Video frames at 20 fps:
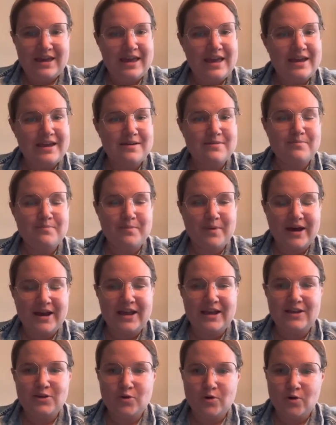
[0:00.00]
and
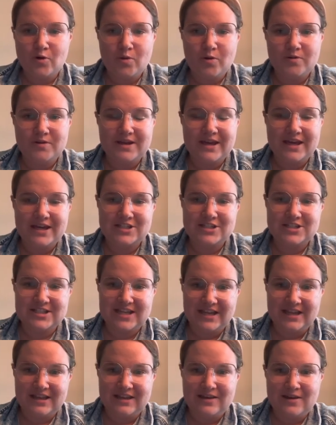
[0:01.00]
combine your quote to cash
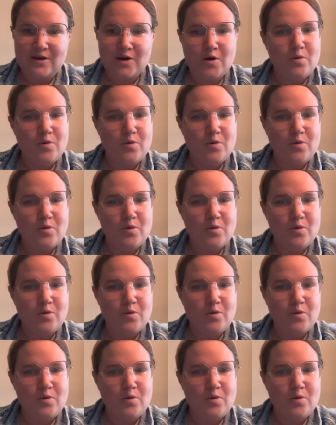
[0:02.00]
data